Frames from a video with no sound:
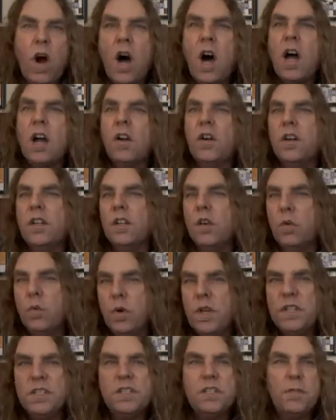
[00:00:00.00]
honoring the
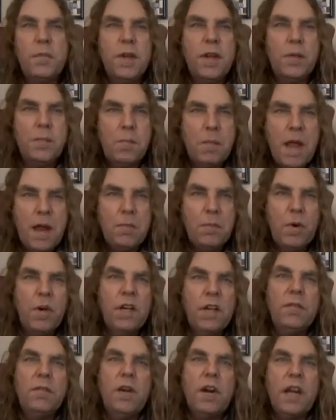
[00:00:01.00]
wisdom and
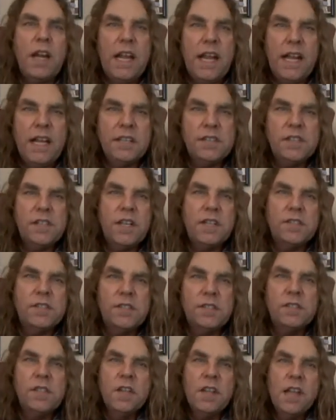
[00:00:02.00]
memory of our
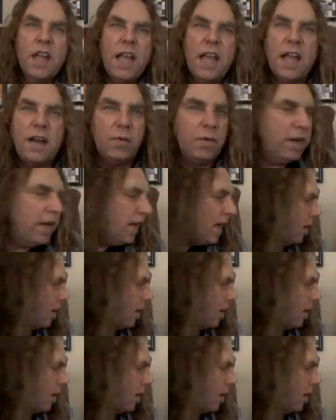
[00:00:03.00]
ancestors And we